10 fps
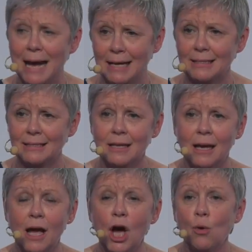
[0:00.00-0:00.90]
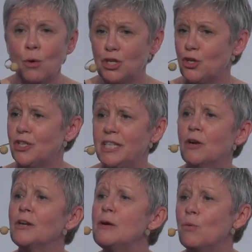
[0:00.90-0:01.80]
mass was just
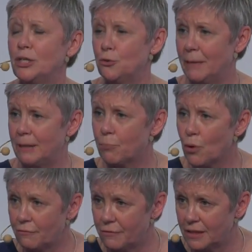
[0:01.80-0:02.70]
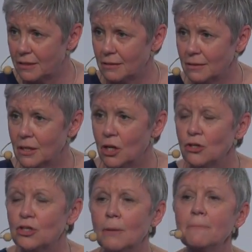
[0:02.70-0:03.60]
the only way to make profit.
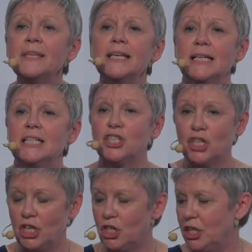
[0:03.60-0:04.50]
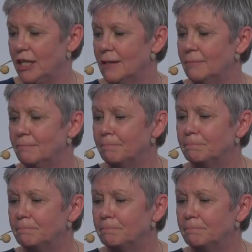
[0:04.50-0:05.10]
Something is changing.